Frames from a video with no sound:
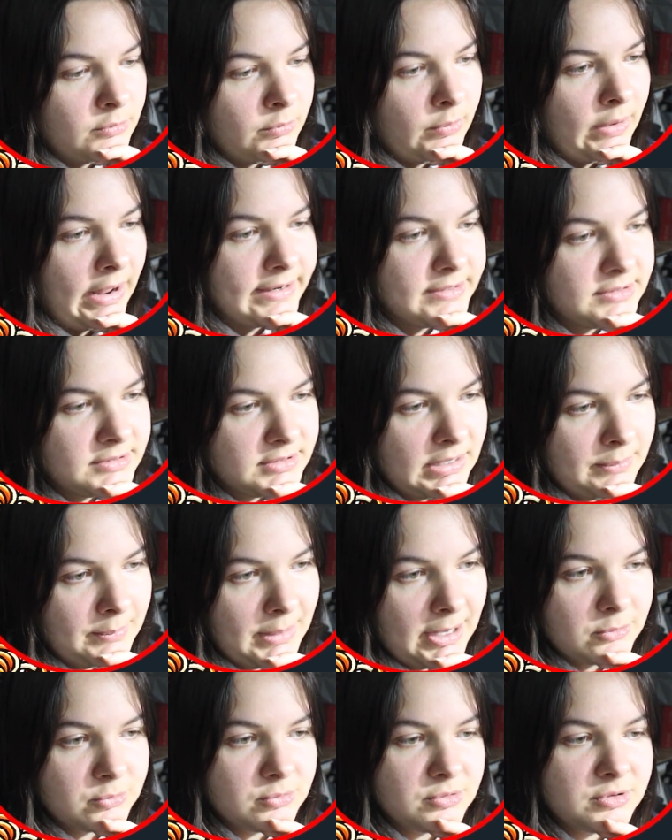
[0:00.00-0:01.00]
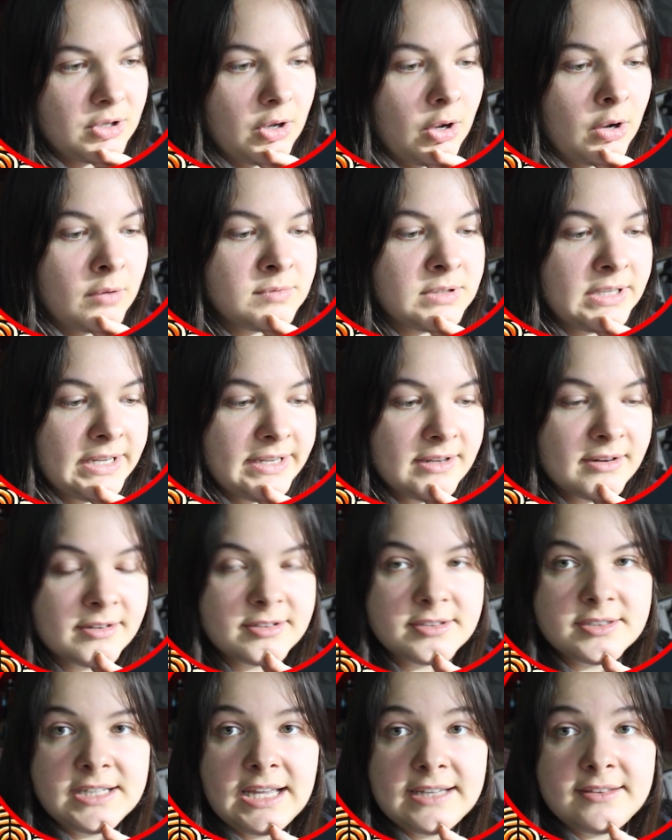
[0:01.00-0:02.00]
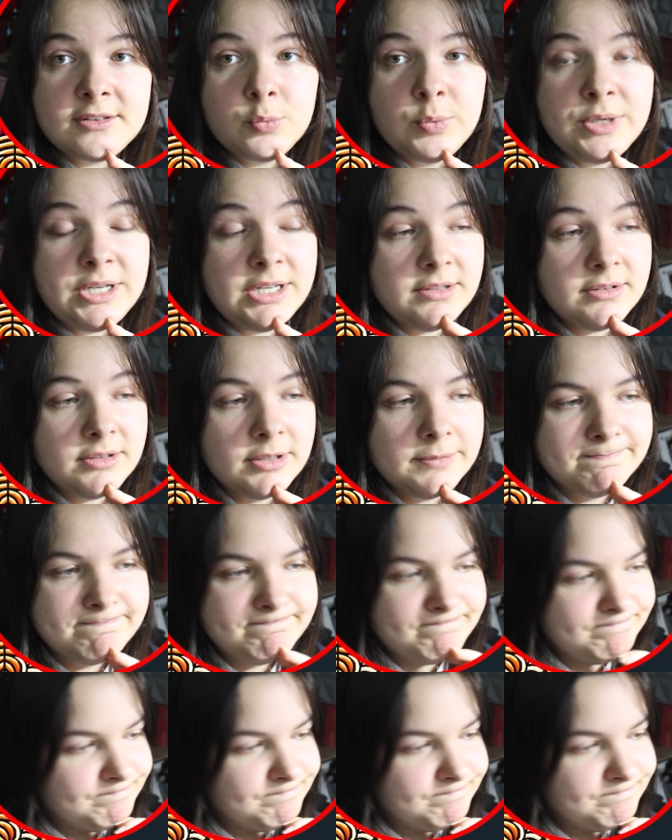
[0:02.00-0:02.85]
right amount of layers that we need.